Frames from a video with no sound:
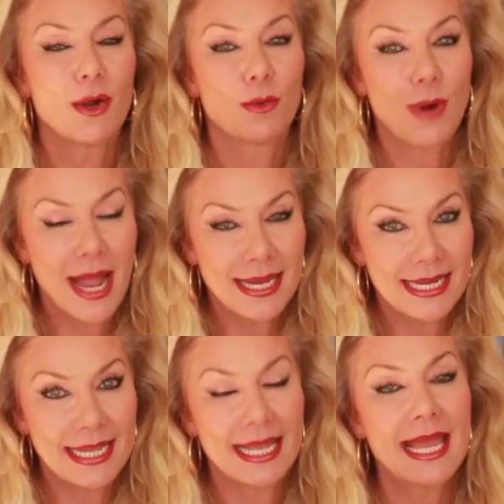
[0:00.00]

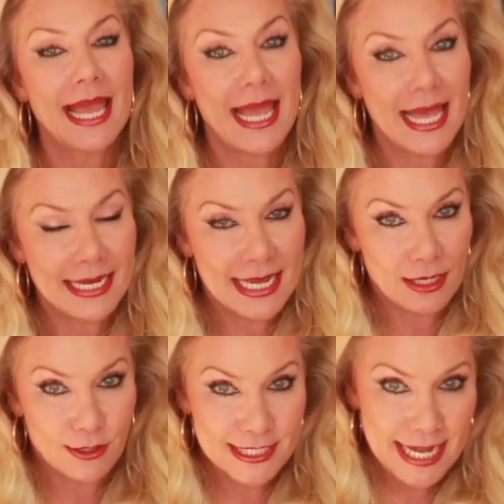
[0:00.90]
writing, and
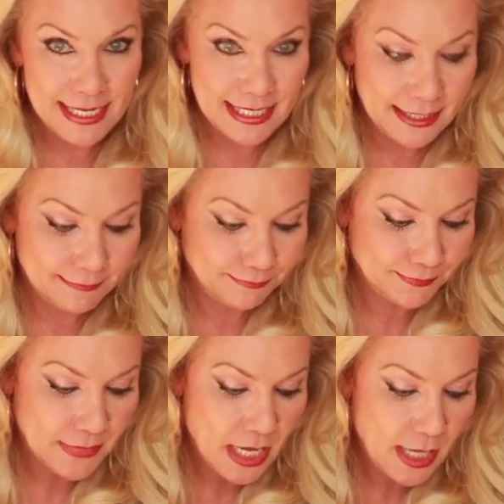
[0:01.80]
entertaining.
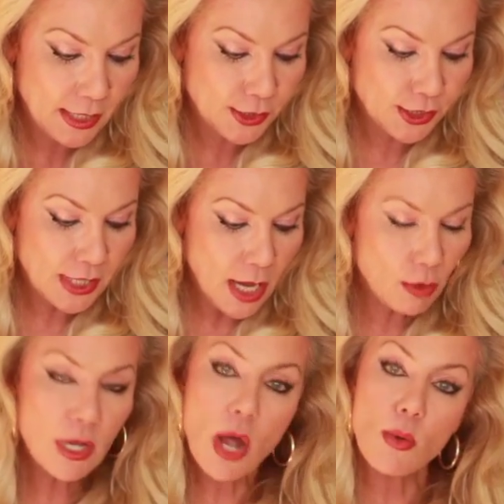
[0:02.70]

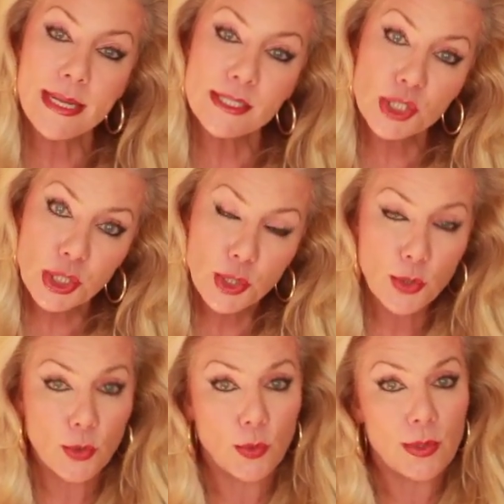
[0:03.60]
So going
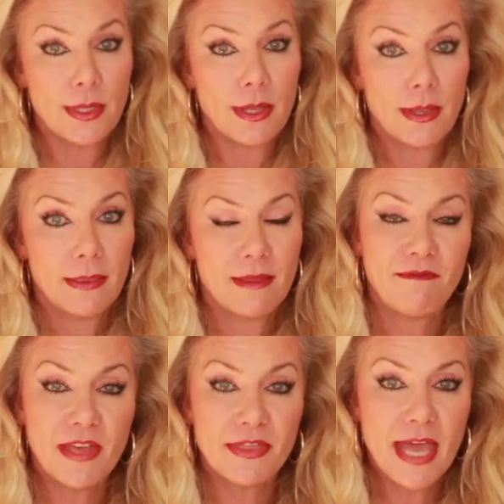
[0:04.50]
to the
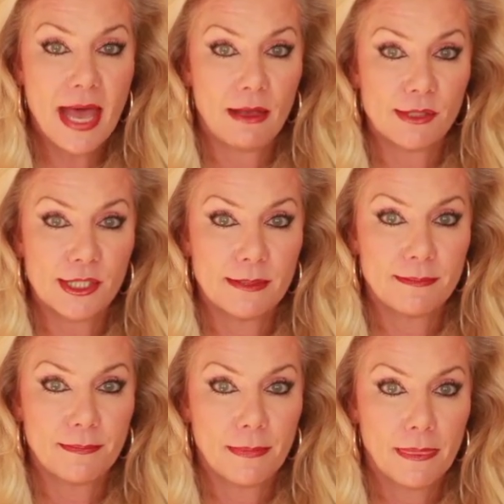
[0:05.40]
fifth house.
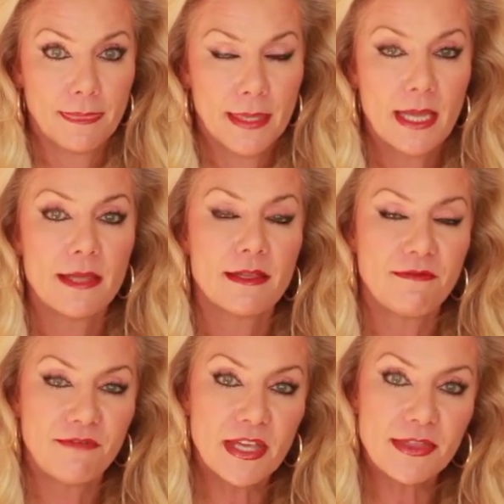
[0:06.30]
The
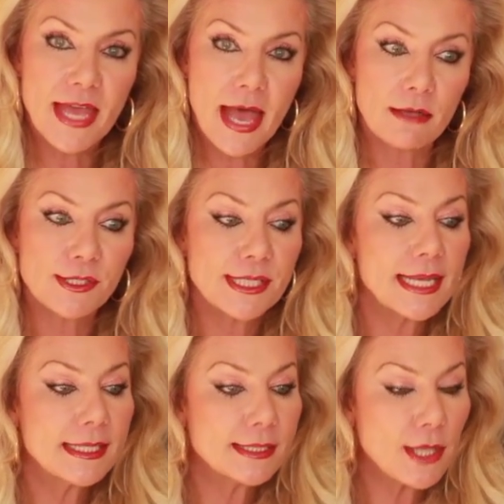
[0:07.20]
fifth house
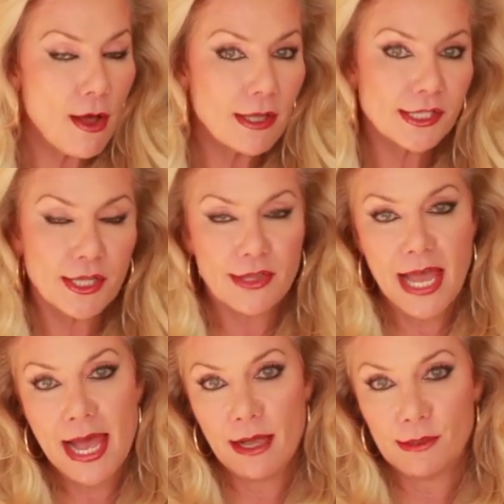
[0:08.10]
is also
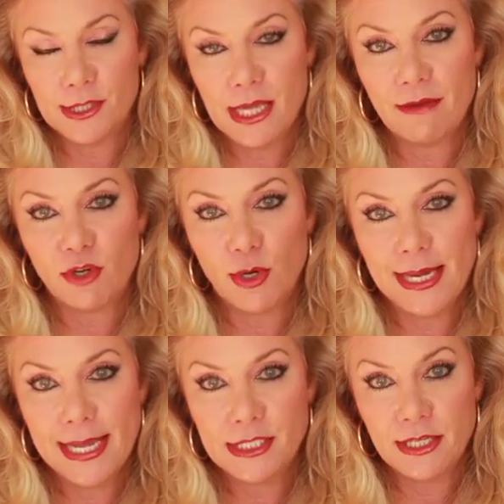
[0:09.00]
the house of
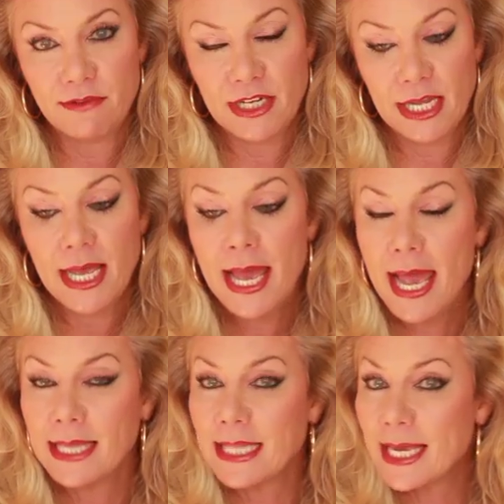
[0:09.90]
creativity.
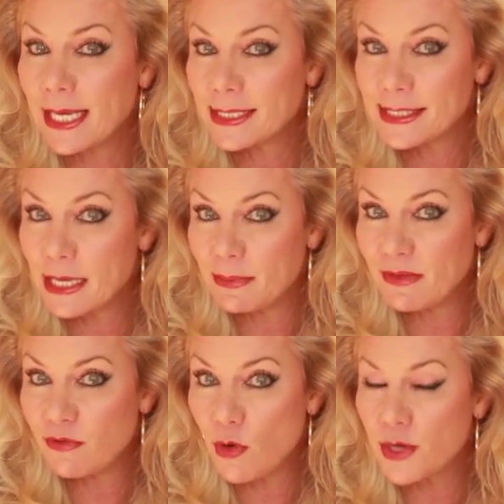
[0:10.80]
And like I said
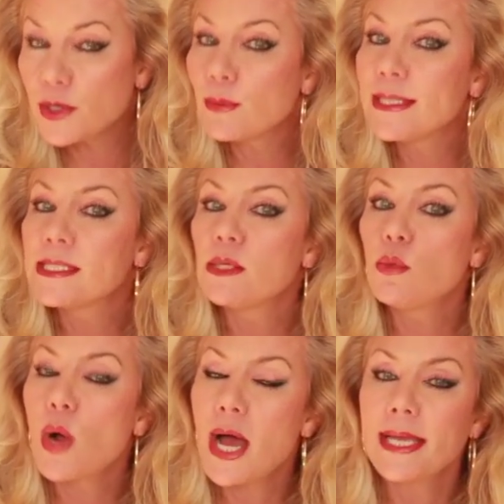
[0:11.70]
before, the
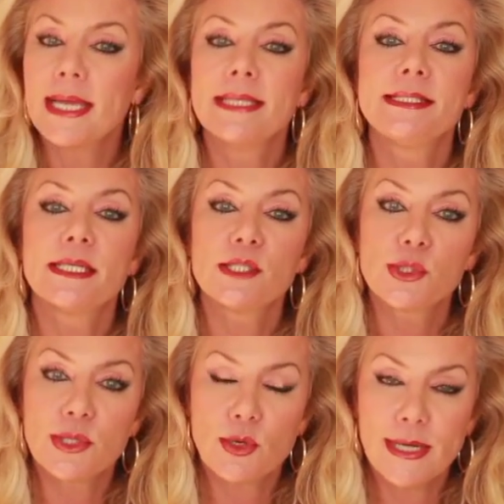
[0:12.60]
reason why it
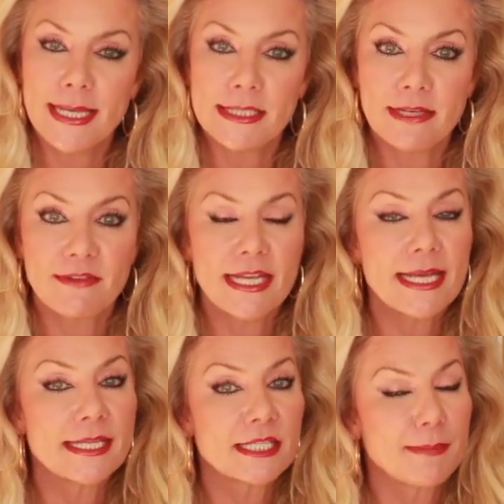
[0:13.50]
deals with creativity
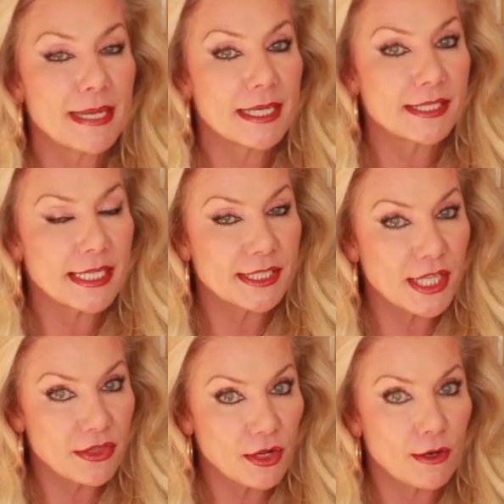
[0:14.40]
is because it's
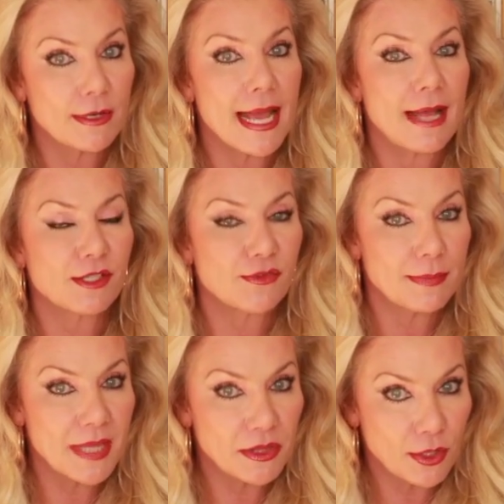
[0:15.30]
the third house
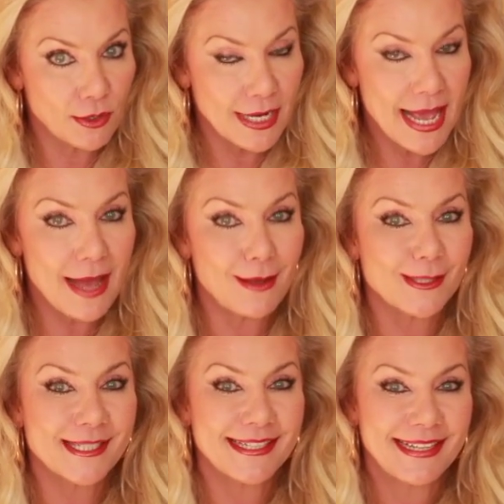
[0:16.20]
from the third
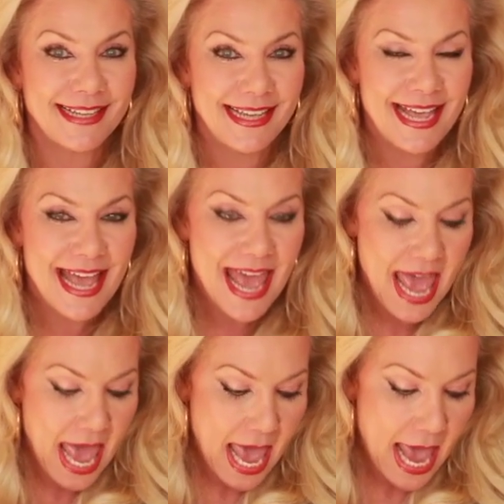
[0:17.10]
house.
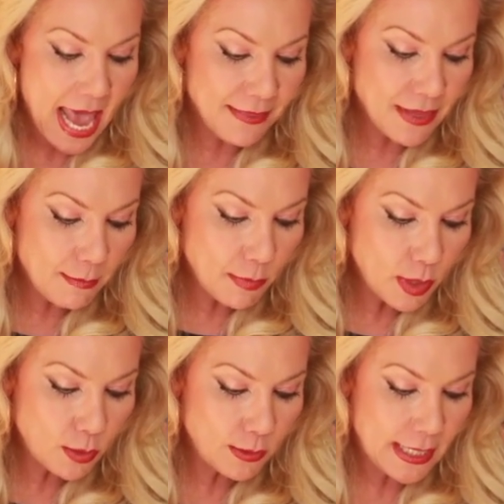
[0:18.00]
And the
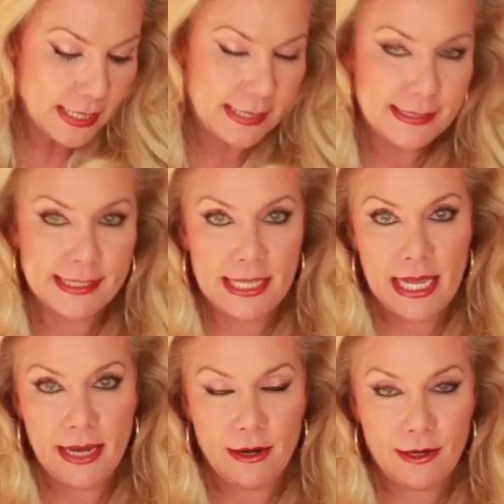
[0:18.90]
moon is
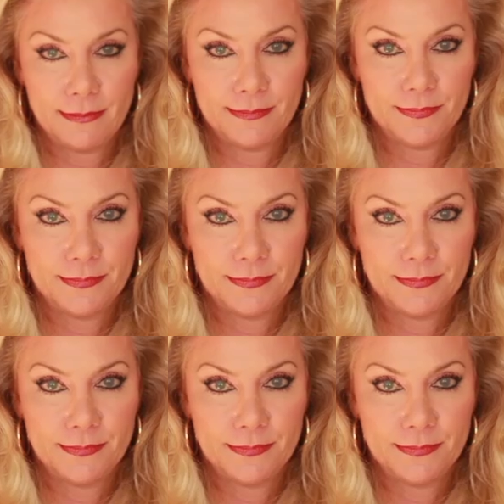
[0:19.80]
there.